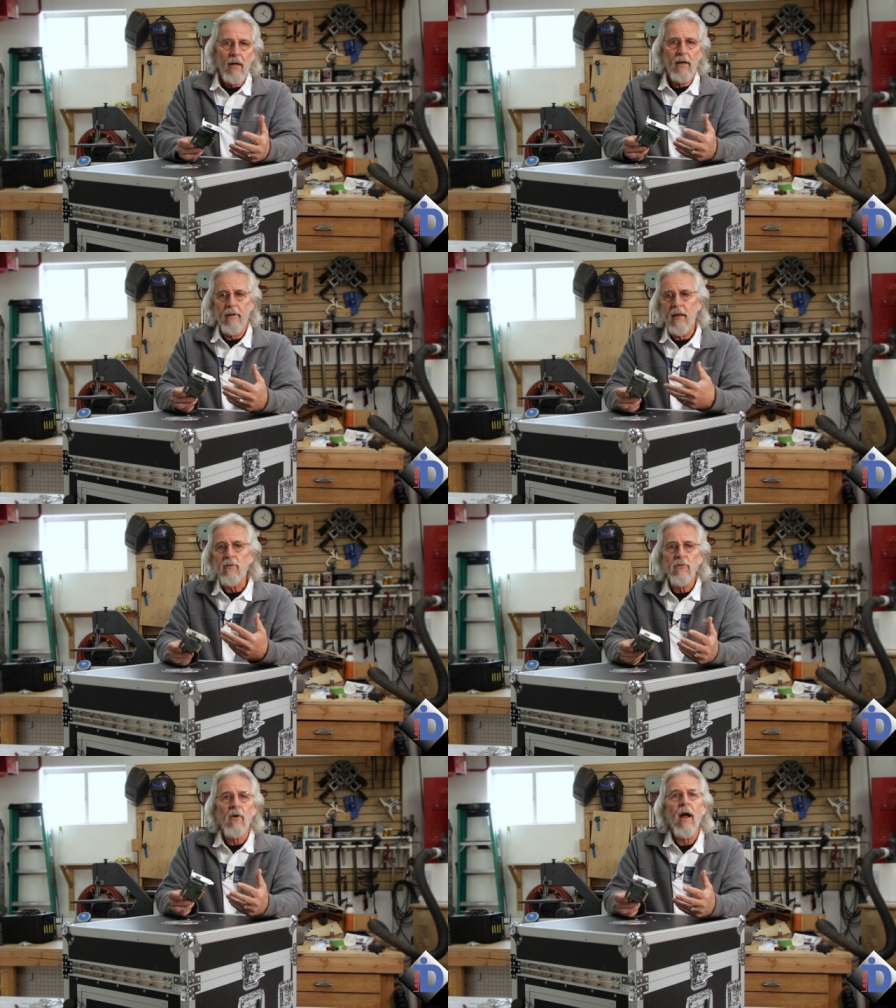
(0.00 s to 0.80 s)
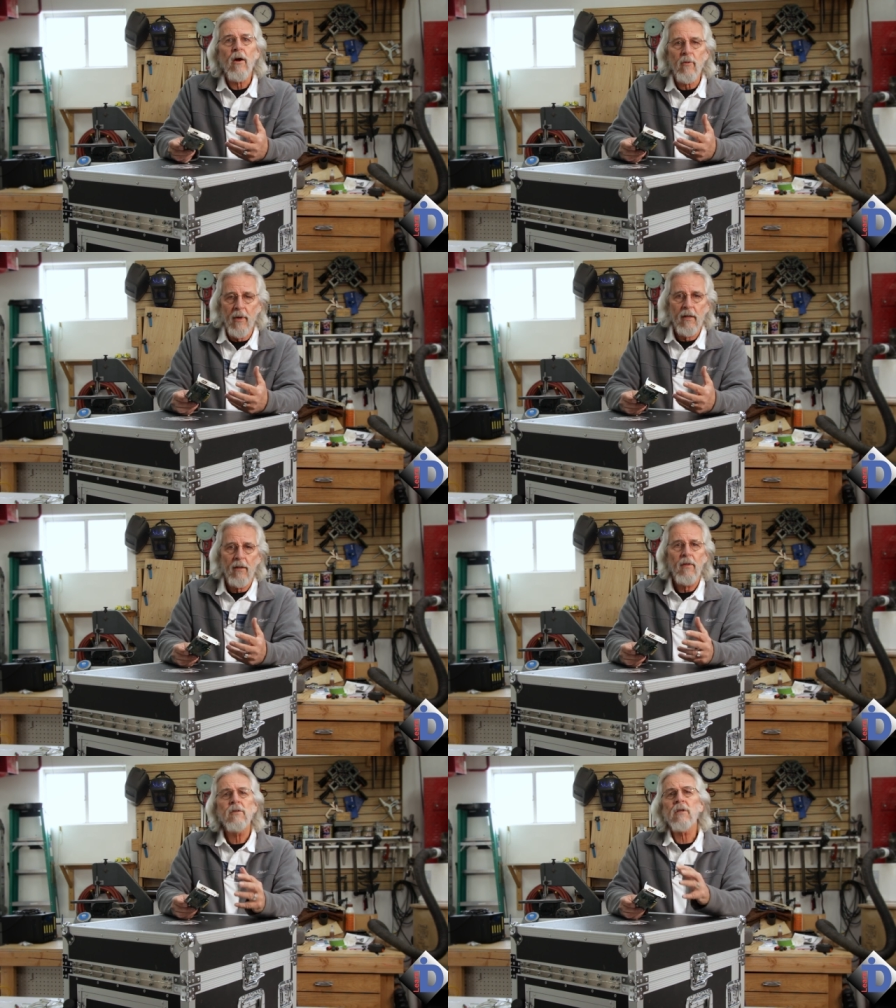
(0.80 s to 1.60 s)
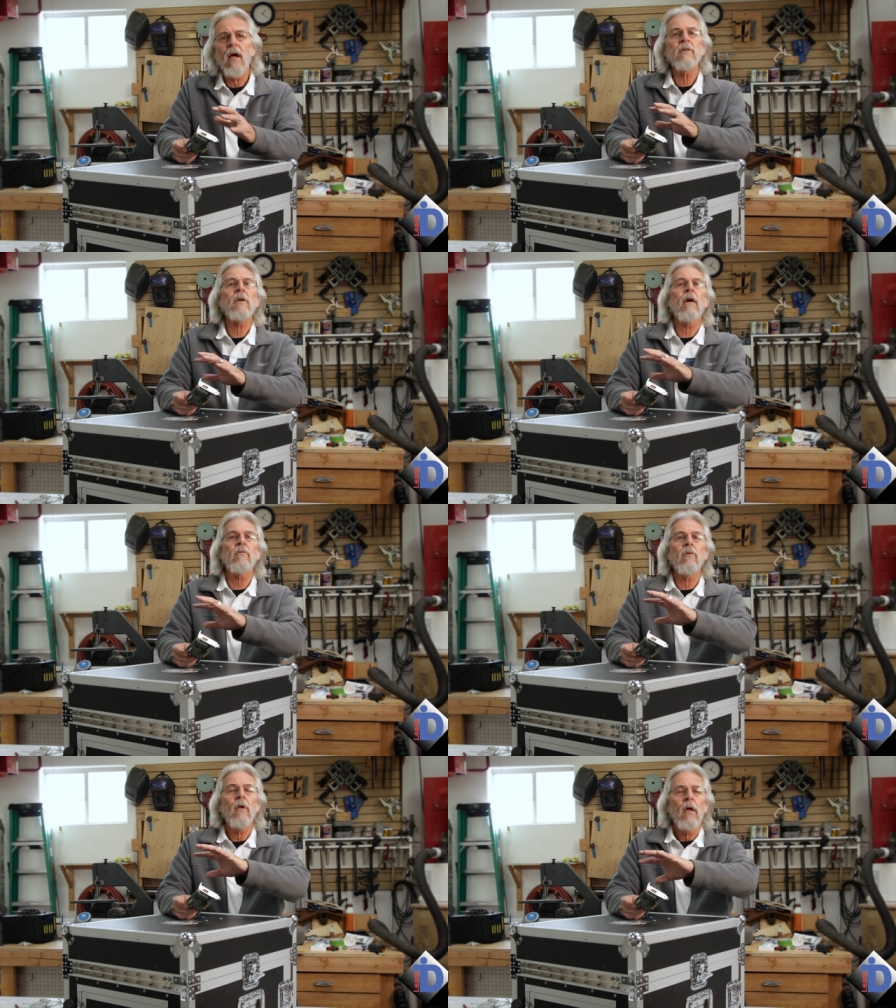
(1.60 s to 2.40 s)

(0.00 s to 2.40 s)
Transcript: uh, environment, and these guys have